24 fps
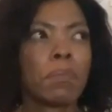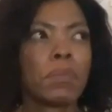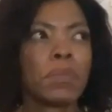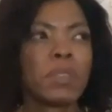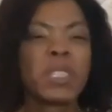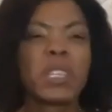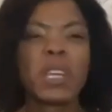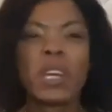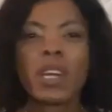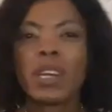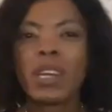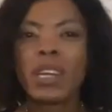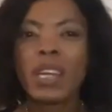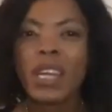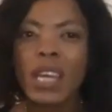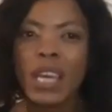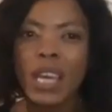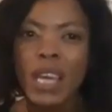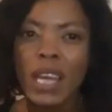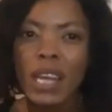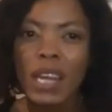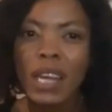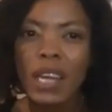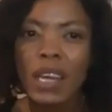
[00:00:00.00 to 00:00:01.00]
certain
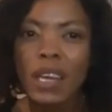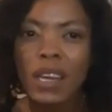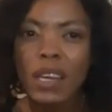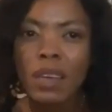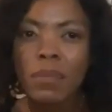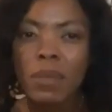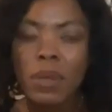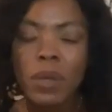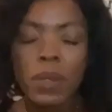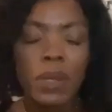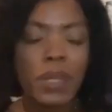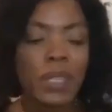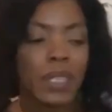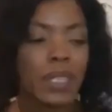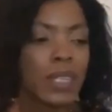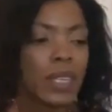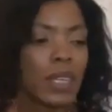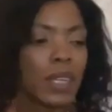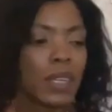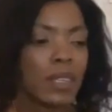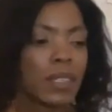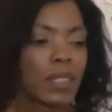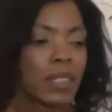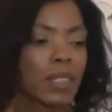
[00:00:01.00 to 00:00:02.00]
healing
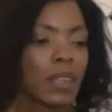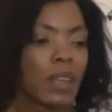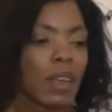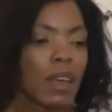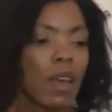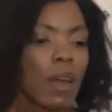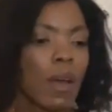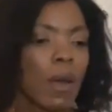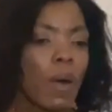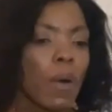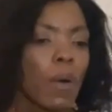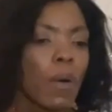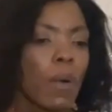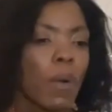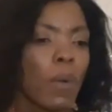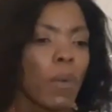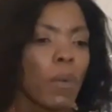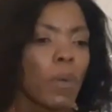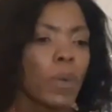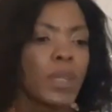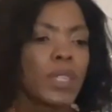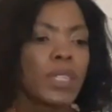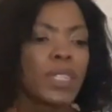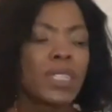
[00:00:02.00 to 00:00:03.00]
communities,
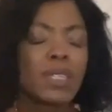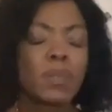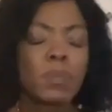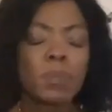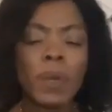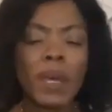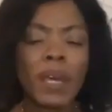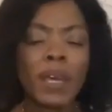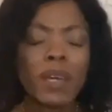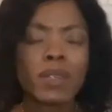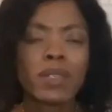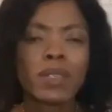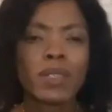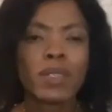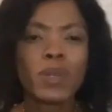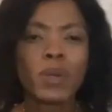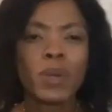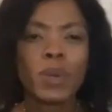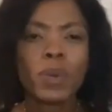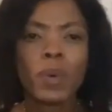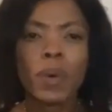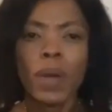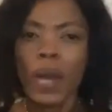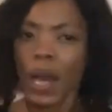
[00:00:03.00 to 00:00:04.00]
which speaks
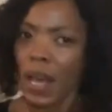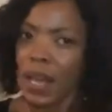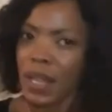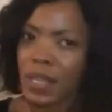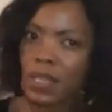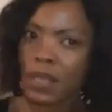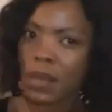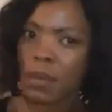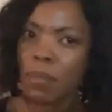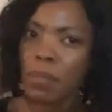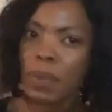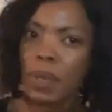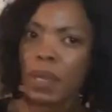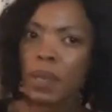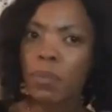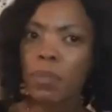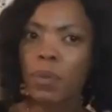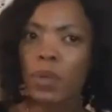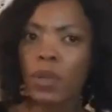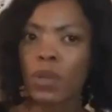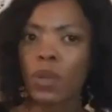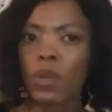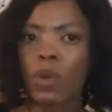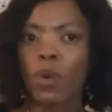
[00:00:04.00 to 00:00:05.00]
to cutting
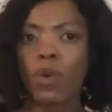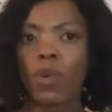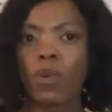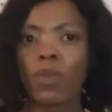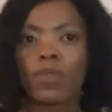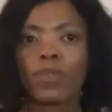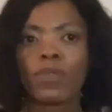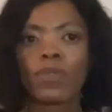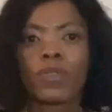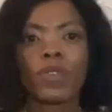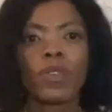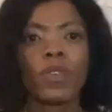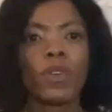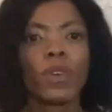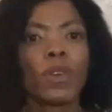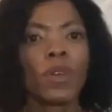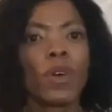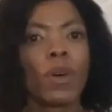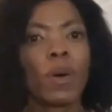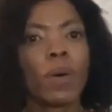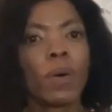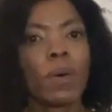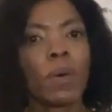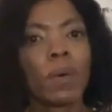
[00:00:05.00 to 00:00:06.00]
people off, you
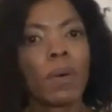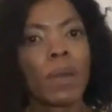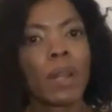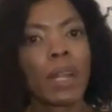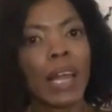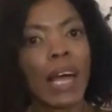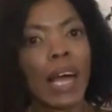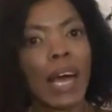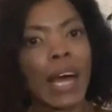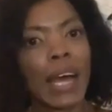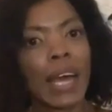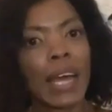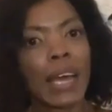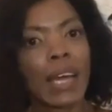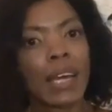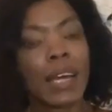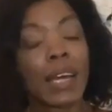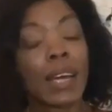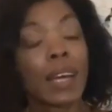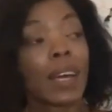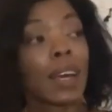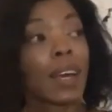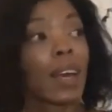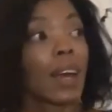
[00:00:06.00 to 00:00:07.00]
know, like
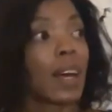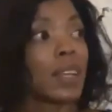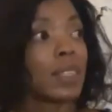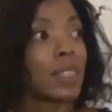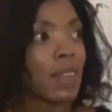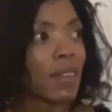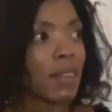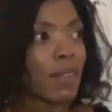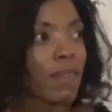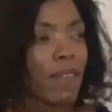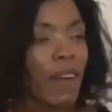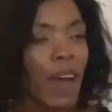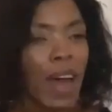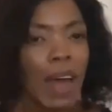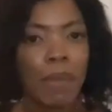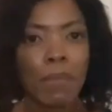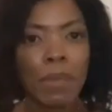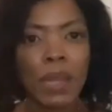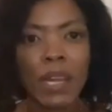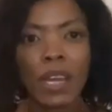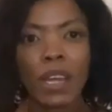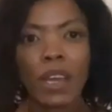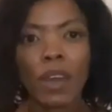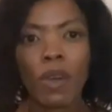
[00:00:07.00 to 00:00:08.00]
cutting
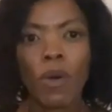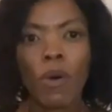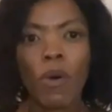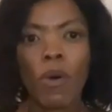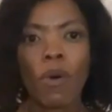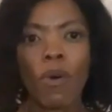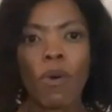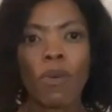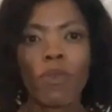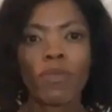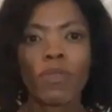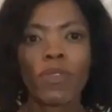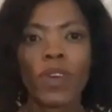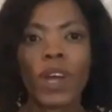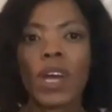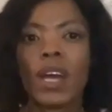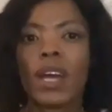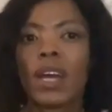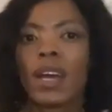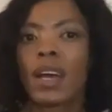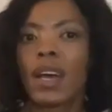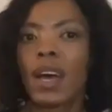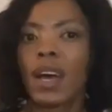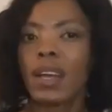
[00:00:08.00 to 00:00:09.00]
family off,
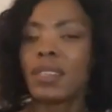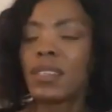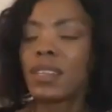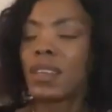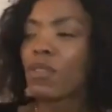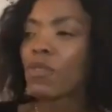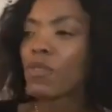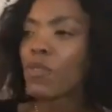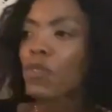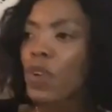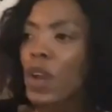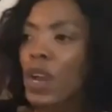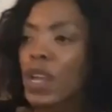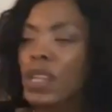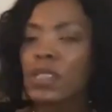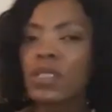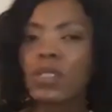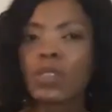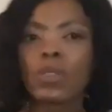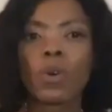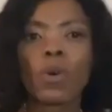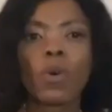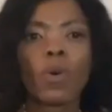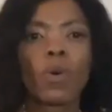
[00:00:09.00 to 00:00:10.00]
cutting
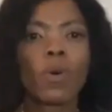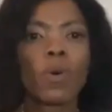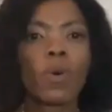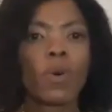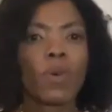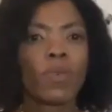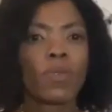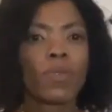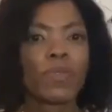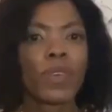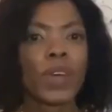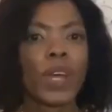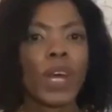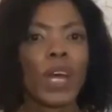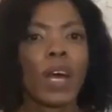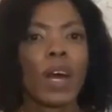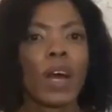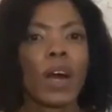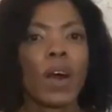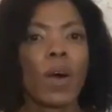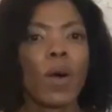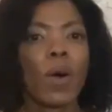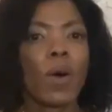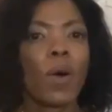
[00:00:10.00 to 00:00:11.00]
friends off.
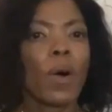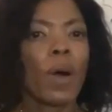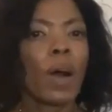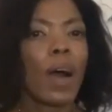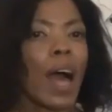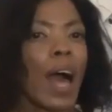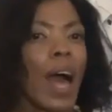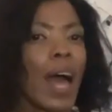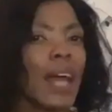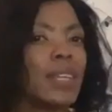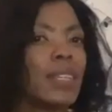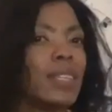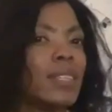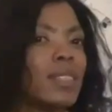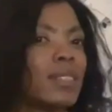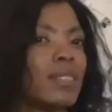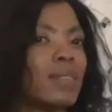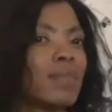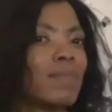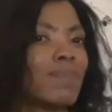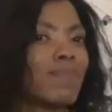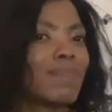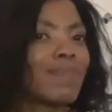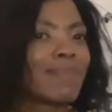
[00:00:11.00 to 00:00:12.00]
And